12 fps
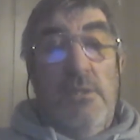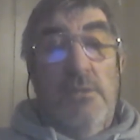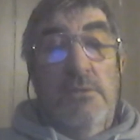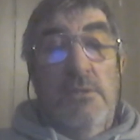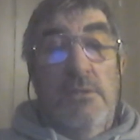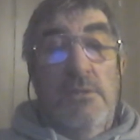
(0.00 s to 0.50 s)

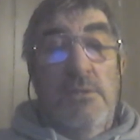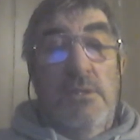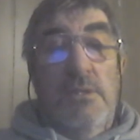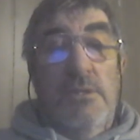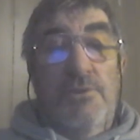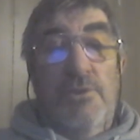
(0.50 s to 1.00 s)

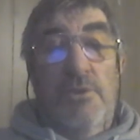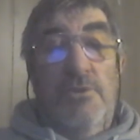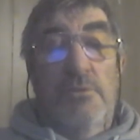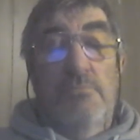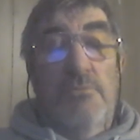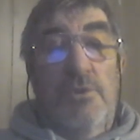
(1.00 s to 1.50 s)
the
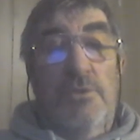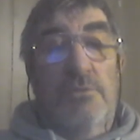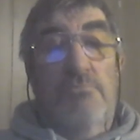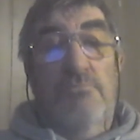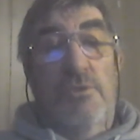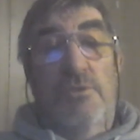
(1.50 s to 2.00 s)
system
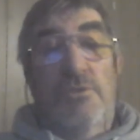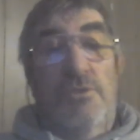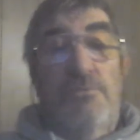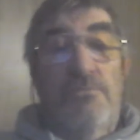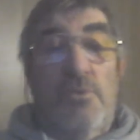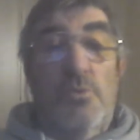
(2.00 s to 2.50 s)
just
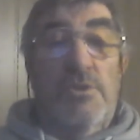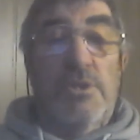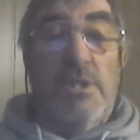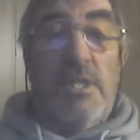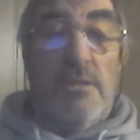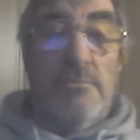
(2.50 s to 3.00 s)
defaulted
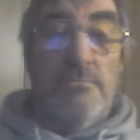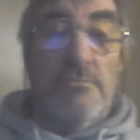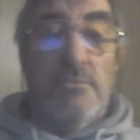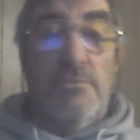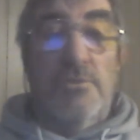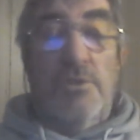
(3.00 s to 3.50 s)
out
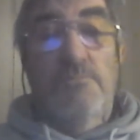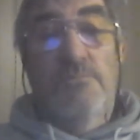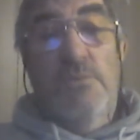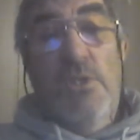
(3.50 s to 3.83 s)
and